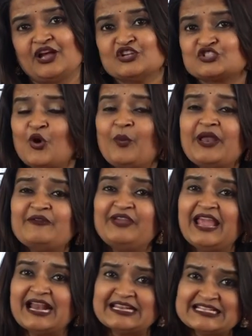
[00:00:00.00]
So, when
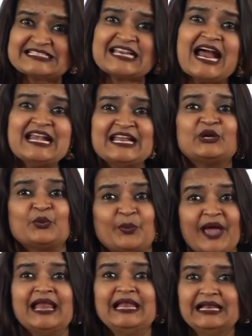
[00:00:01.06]
we understand it
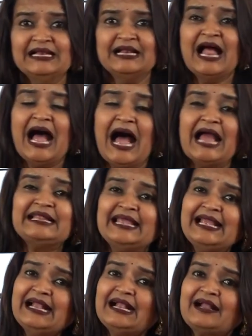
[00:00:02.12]
well, I
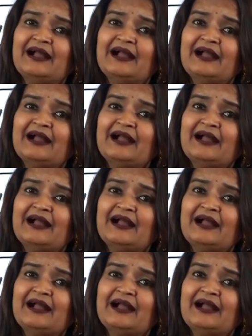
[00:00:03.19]
think